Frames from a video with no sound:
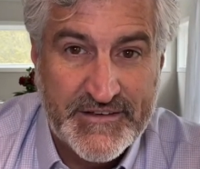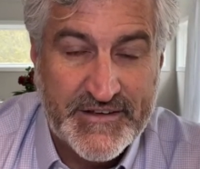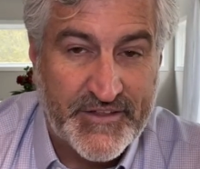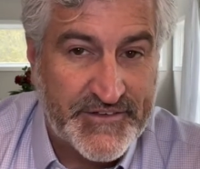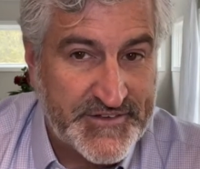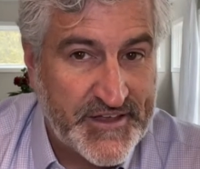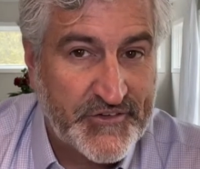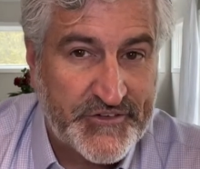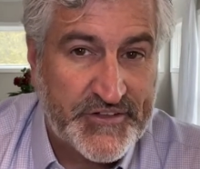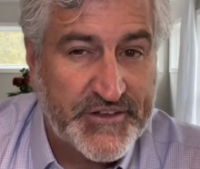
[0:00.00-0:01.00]
Now the
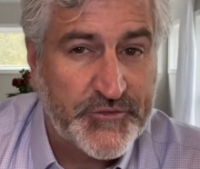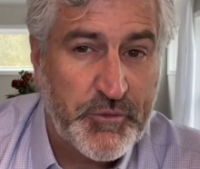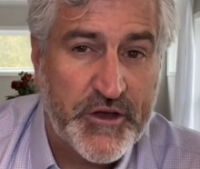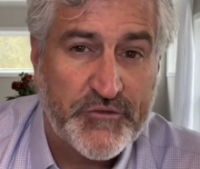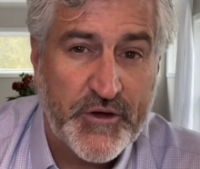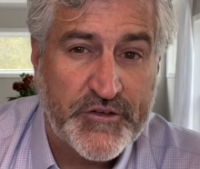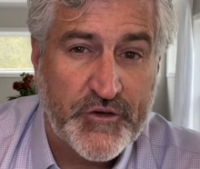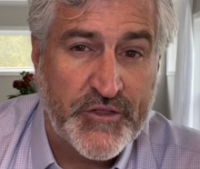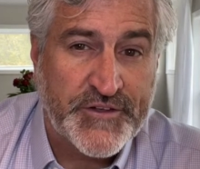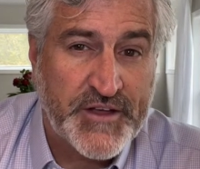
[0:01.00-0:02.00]
sales to list price ratio
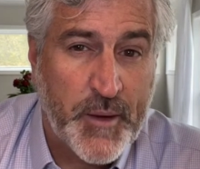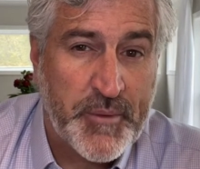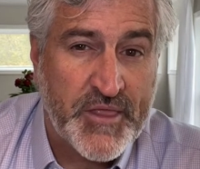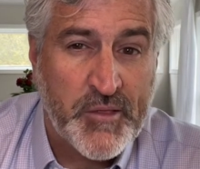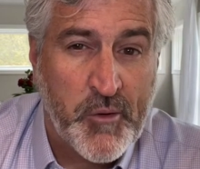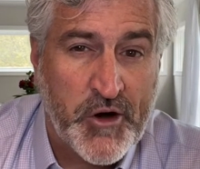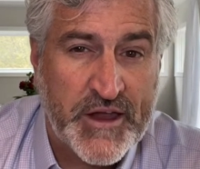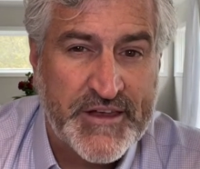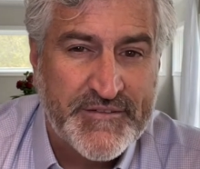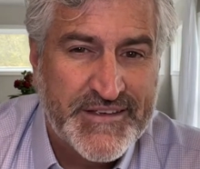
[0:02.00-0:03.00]
on the top end of the
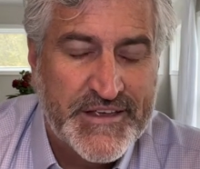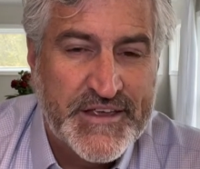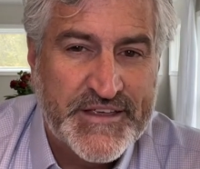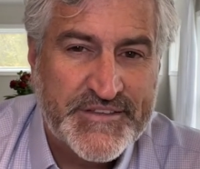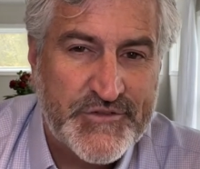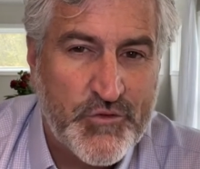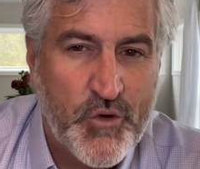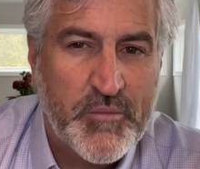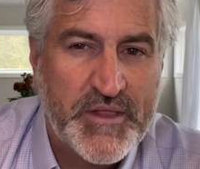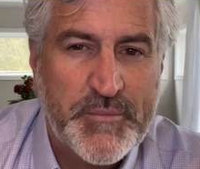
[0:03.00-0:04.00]
market has
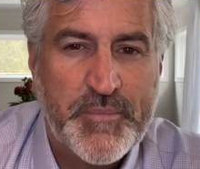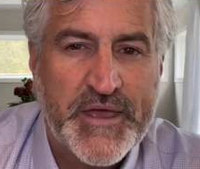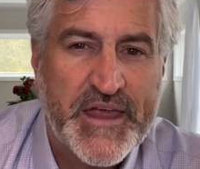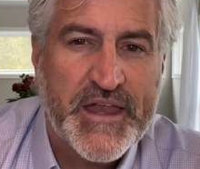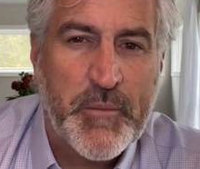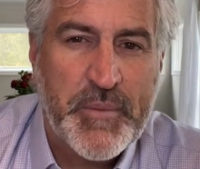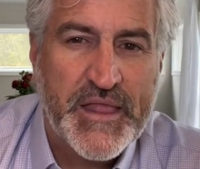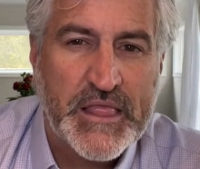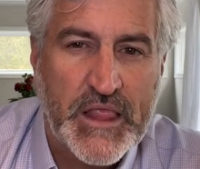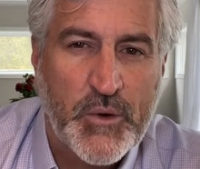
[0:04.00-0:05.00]
normally been a
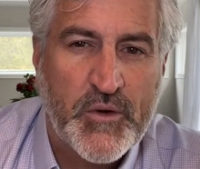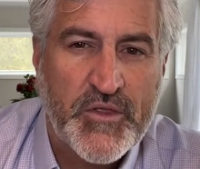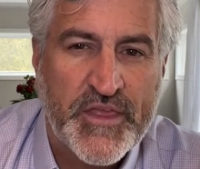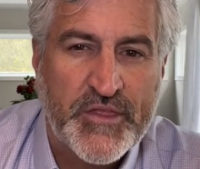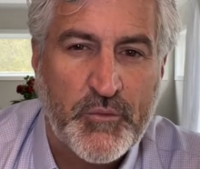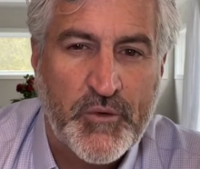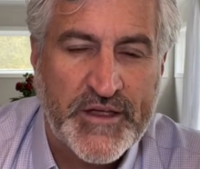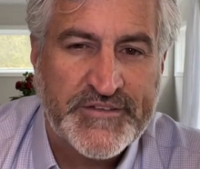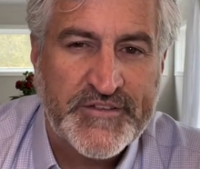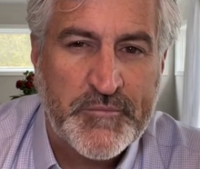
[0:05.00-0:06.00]
bit lower than the
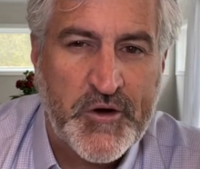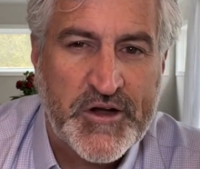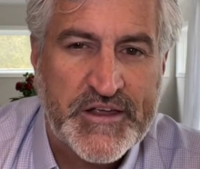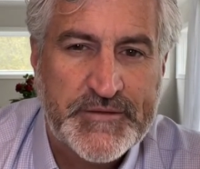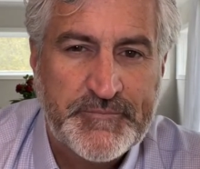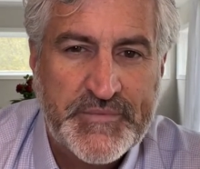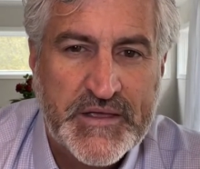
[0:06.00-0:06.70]
rest of the market,